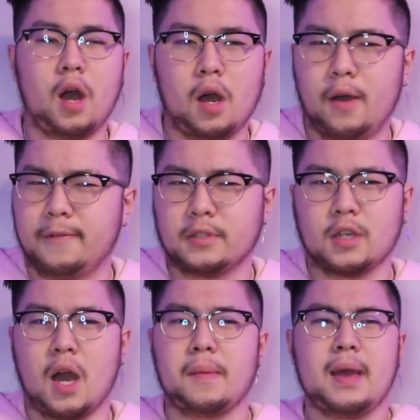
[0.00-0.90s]
office
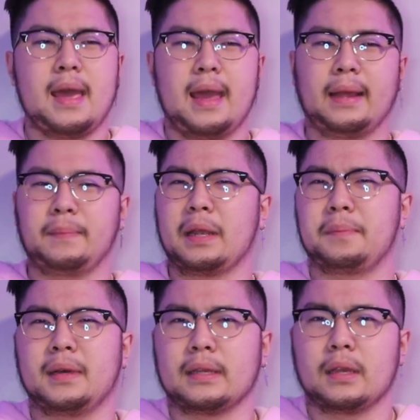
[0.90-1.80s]
job, and
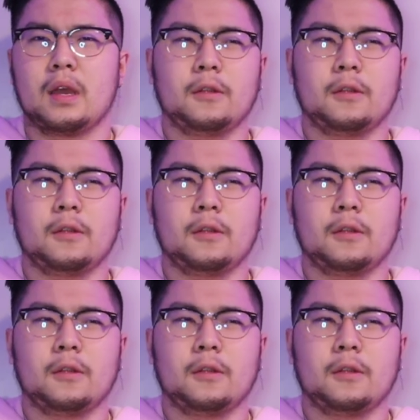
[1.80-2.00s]
make money.